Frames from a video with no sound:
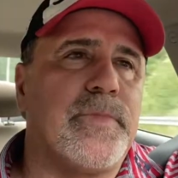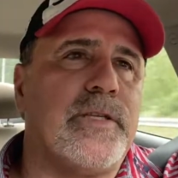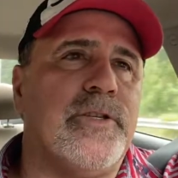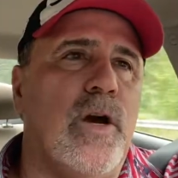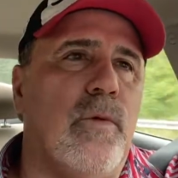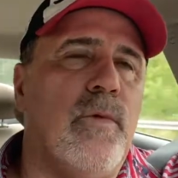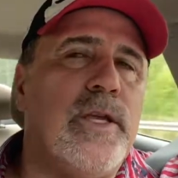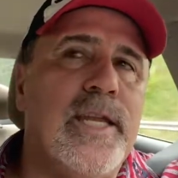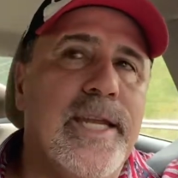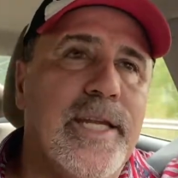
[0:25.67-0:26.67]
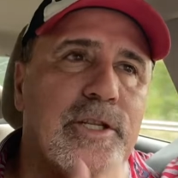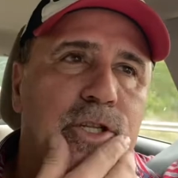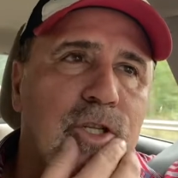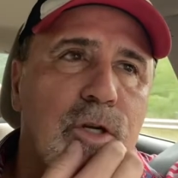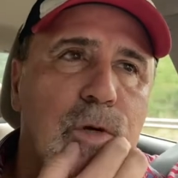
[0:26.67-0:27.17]
So what you need to
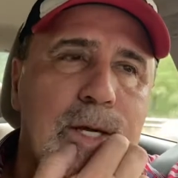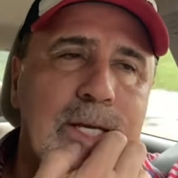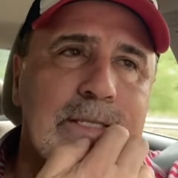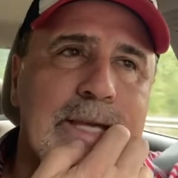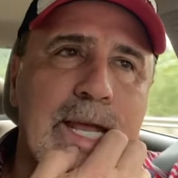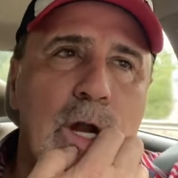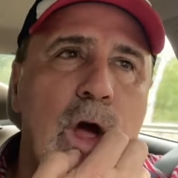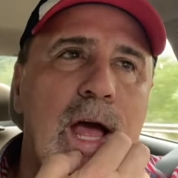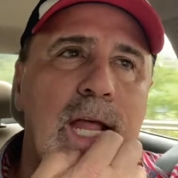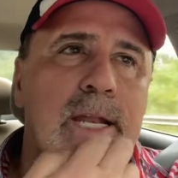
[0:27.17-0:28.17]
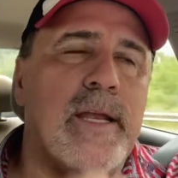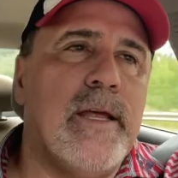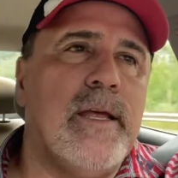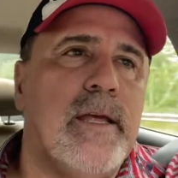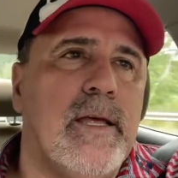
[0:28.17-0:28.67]
do is get on.